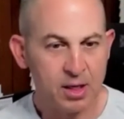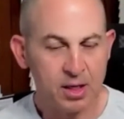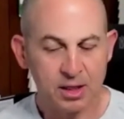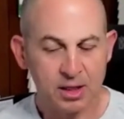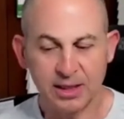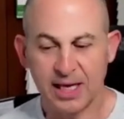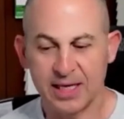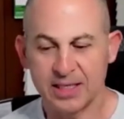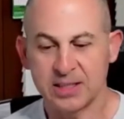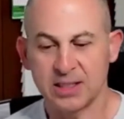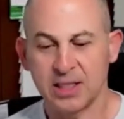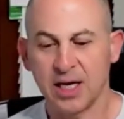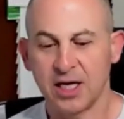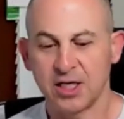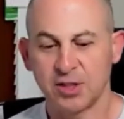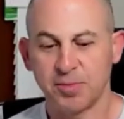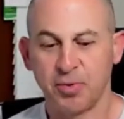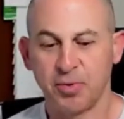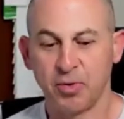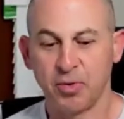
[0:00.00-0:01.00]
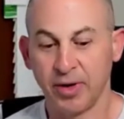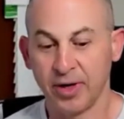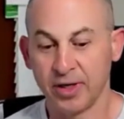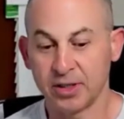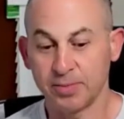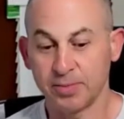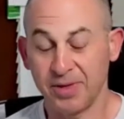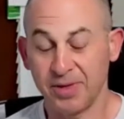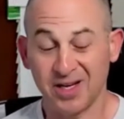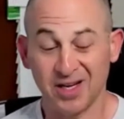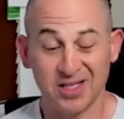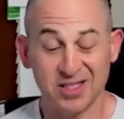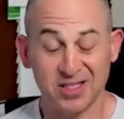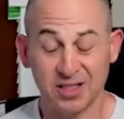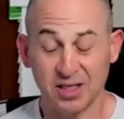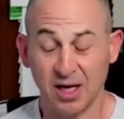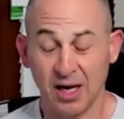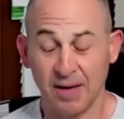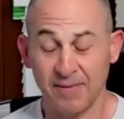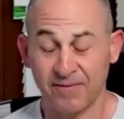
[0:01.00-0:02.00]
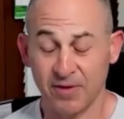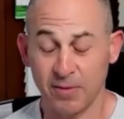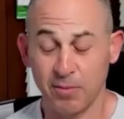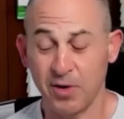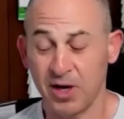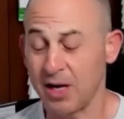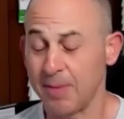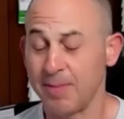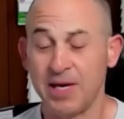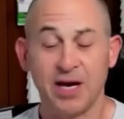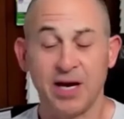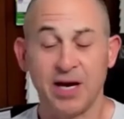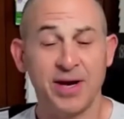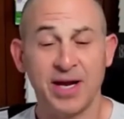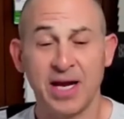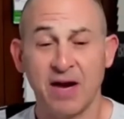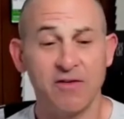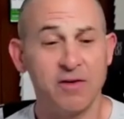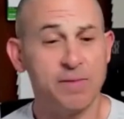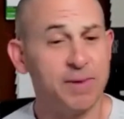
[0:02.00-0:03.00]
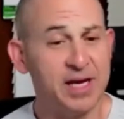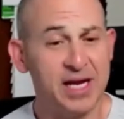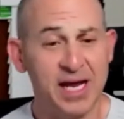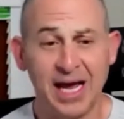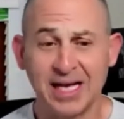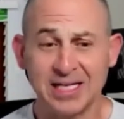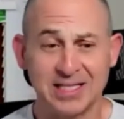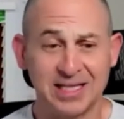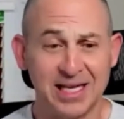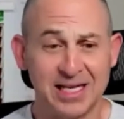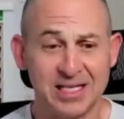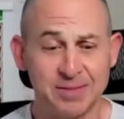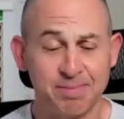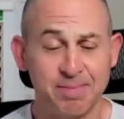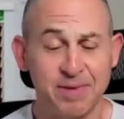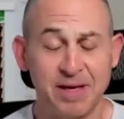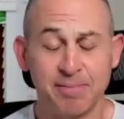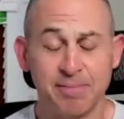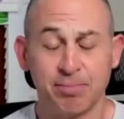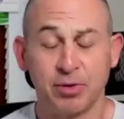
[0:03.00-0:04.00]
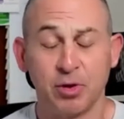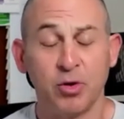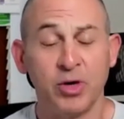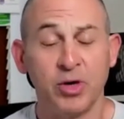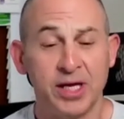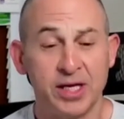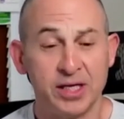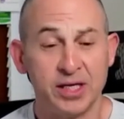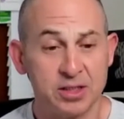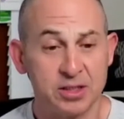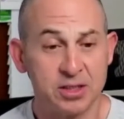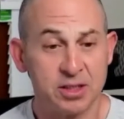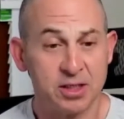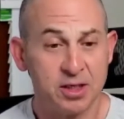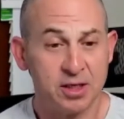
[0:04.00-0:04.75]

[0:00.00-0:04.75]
less touch points, because from what I'm hearing, everybody has less employees,